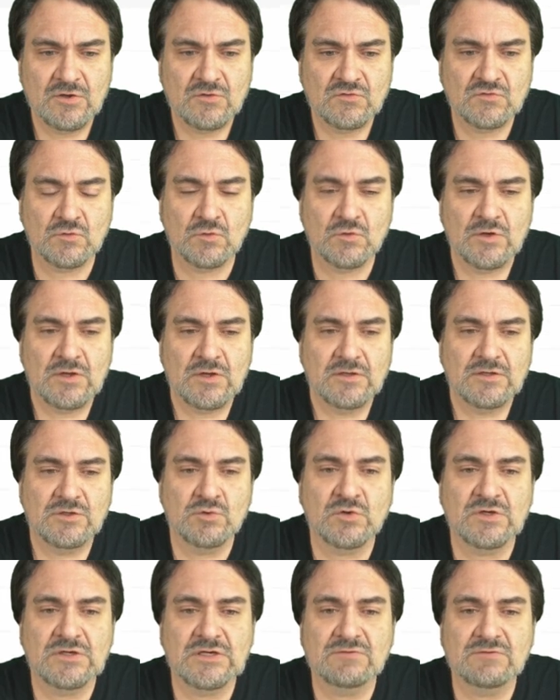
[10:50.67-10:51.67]
So,
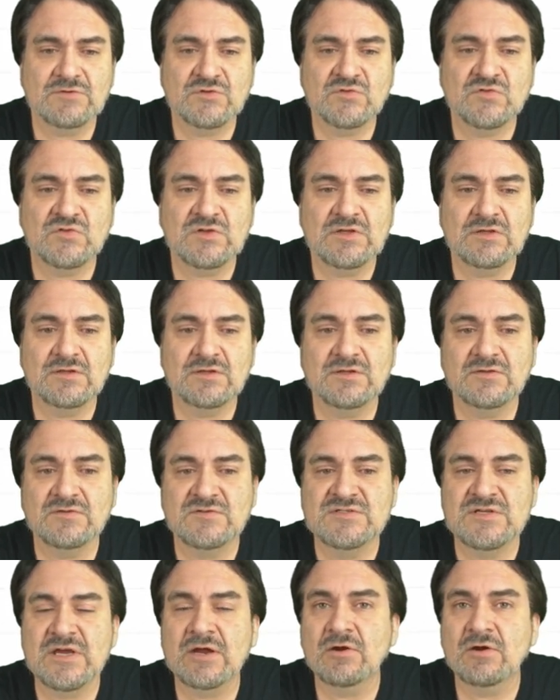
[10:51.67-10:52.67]
you can even see
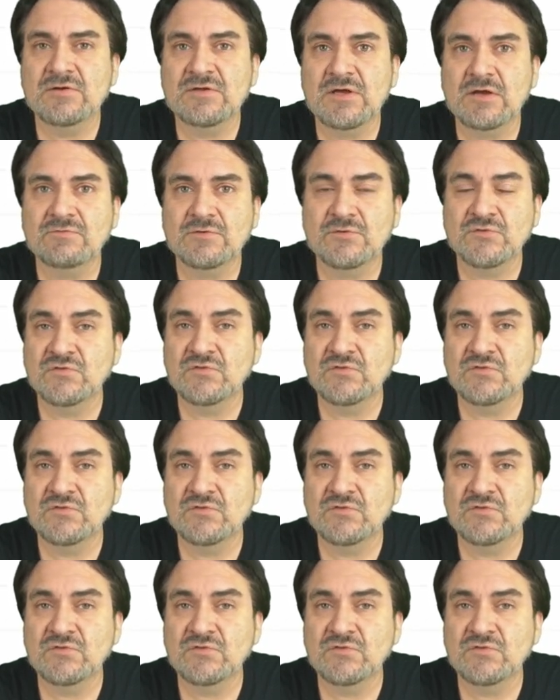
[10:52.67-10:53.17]
that Daredevil.